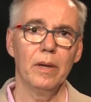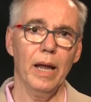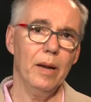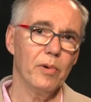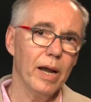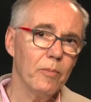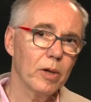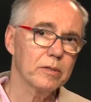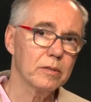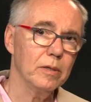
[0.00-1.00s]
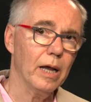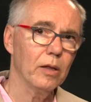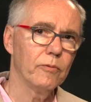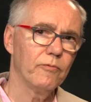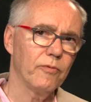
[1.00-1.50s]
Abraham wants to see
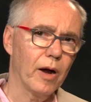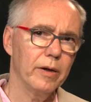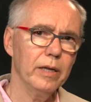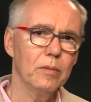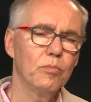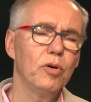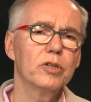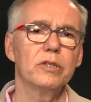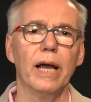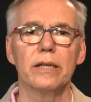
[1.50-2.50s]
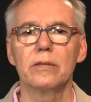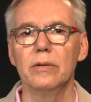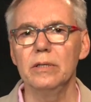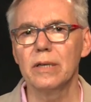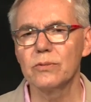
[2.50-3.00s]
how far he can push that. So
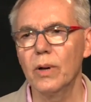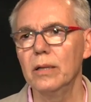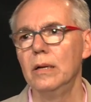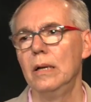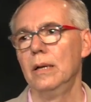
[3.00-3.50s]
he says, well,